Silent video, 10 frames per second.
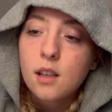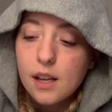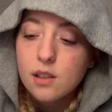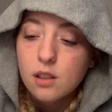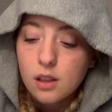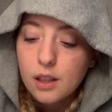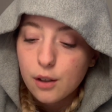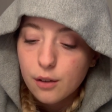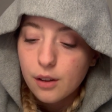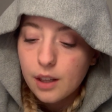is
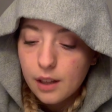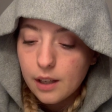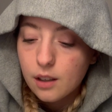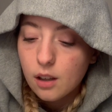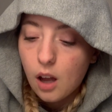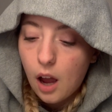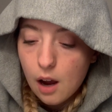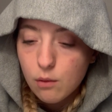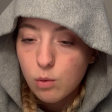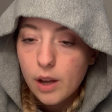literally like
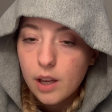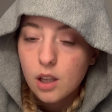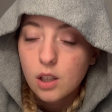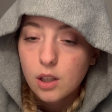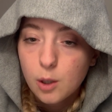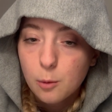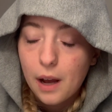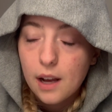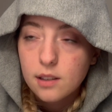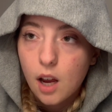halfway, a little
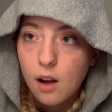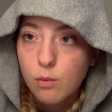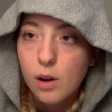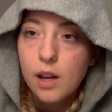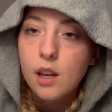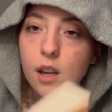past halfway.